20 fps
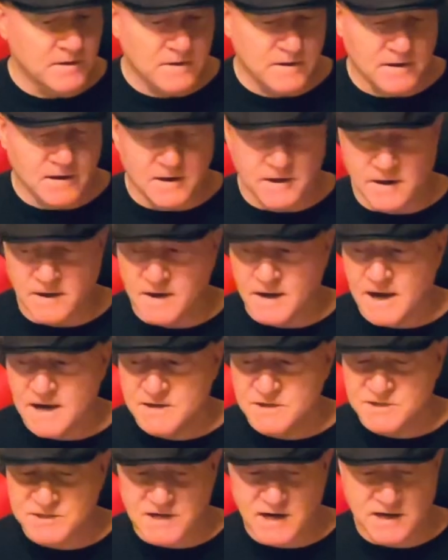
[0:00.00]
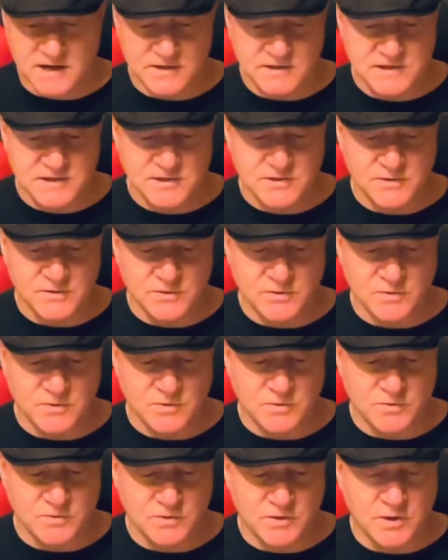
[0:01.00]
I decided
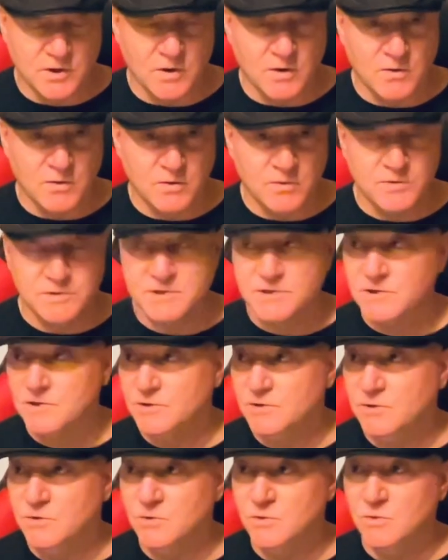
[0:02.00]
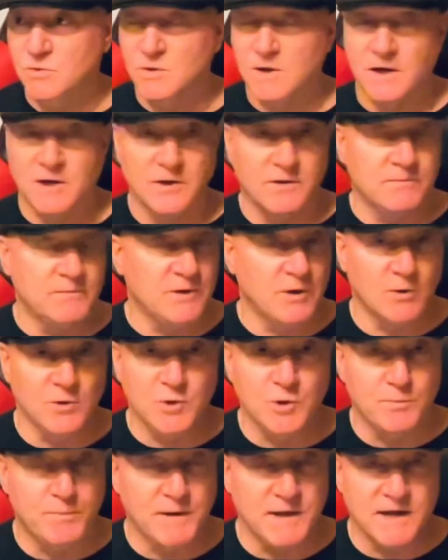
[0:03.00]
to go to
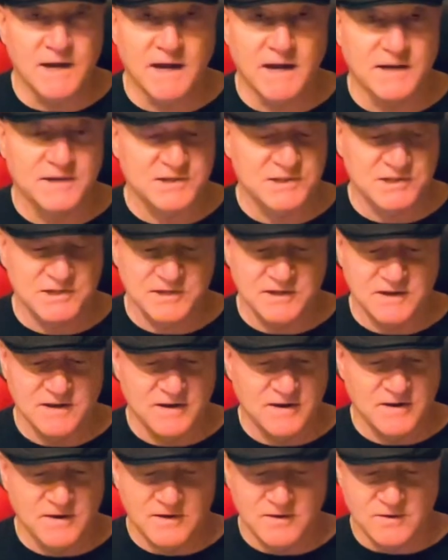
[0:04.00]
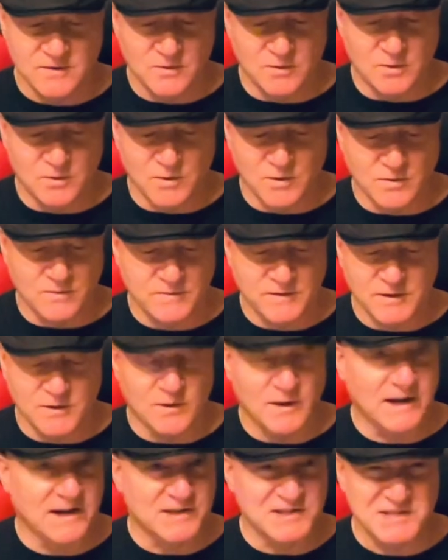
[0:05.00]
UPS or
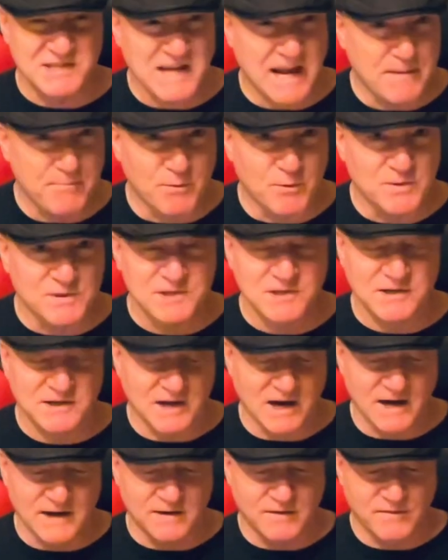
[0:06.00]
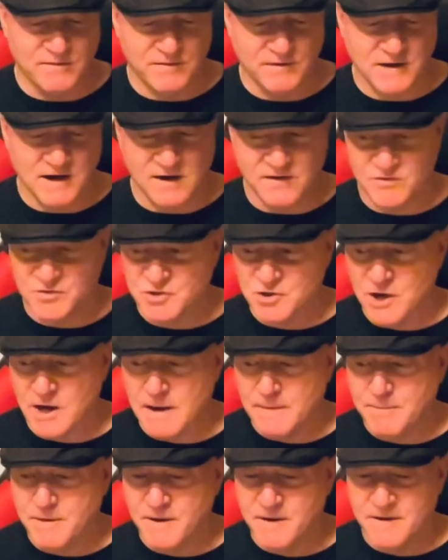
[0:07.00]
like a Staples kind of
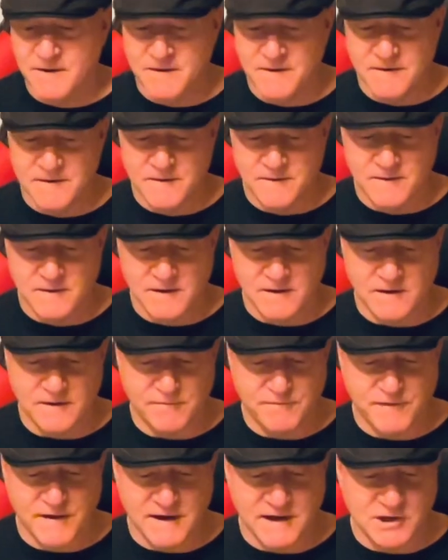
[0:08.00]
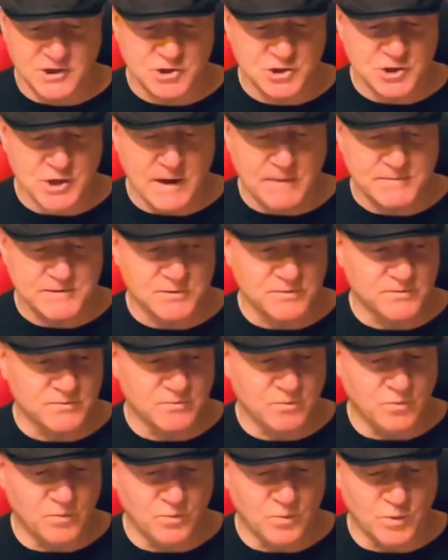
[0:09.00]
shop. FedEx shops
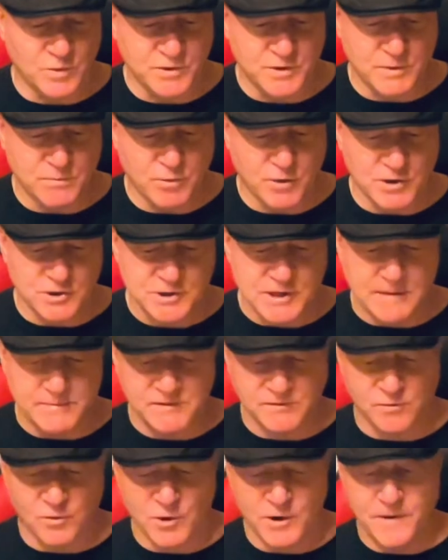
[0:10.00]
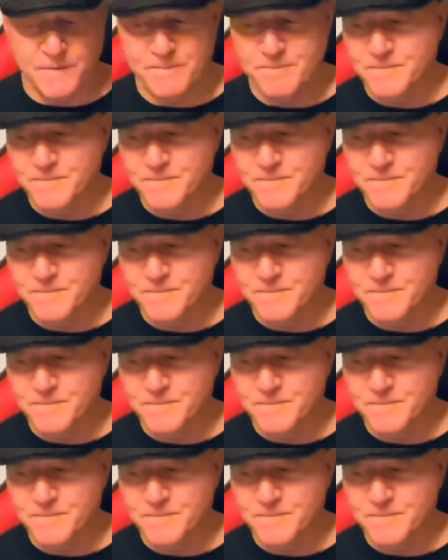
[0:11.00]
will do print jobs for you,